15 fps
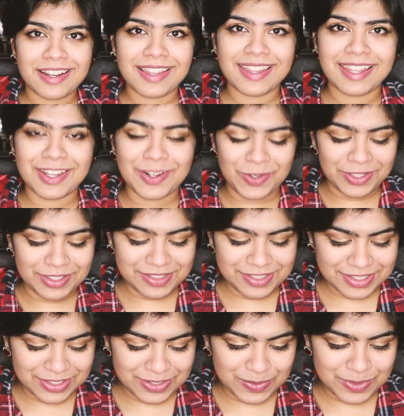anything at all
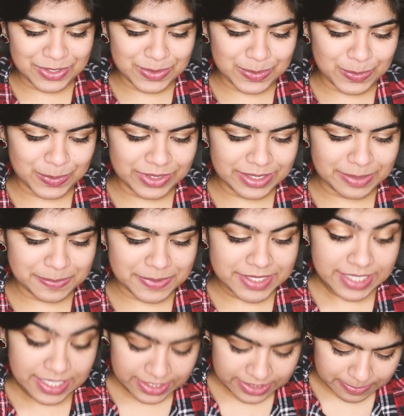this year, which is really
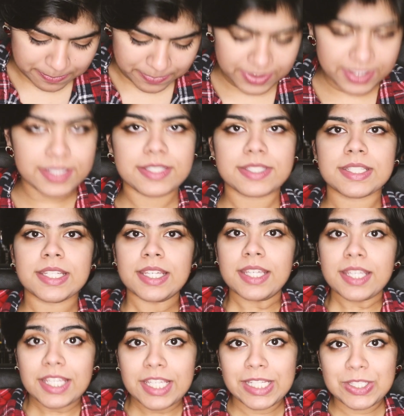upsetting, but
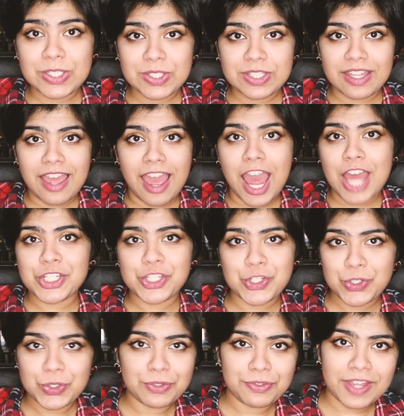it's a
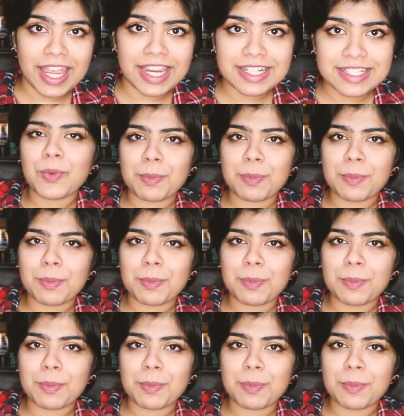true fact.